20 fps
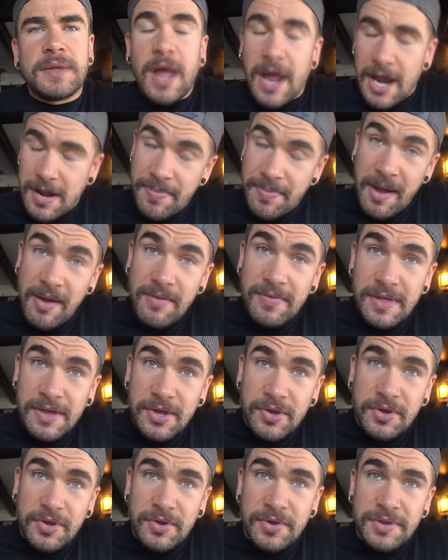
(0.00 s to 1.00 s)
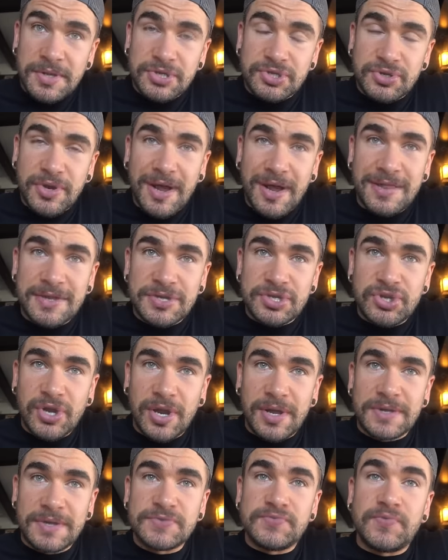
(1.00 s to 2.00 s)
And apparently you can only try this
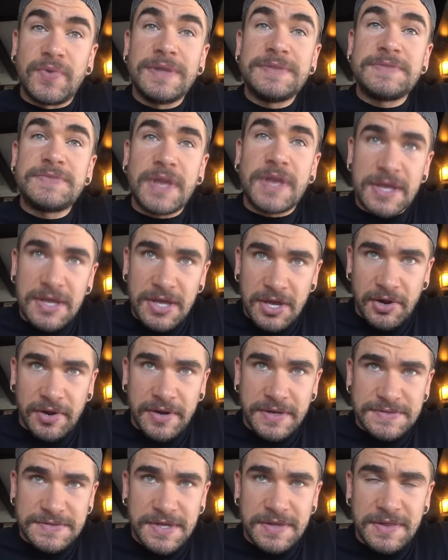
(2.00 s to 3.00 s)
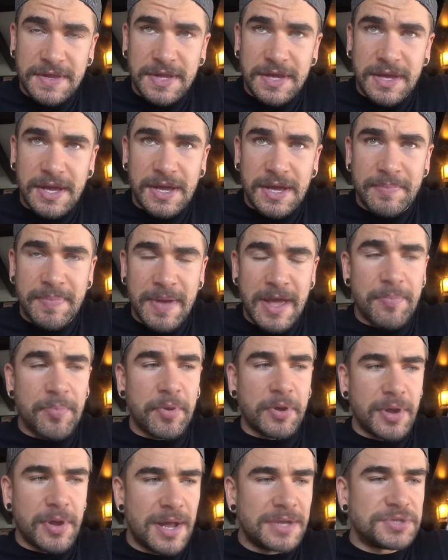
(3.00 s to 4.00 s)
challenge once a year. It's in the
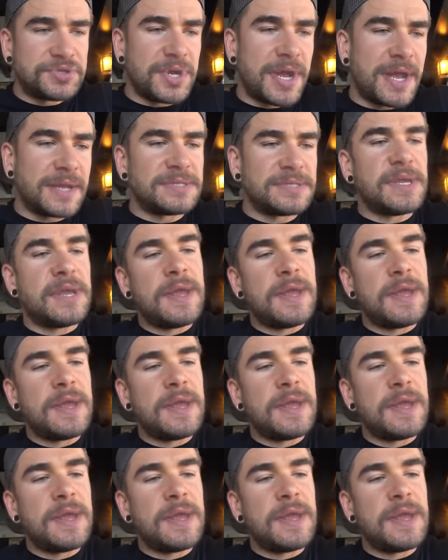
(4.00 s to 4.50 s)
paper contract.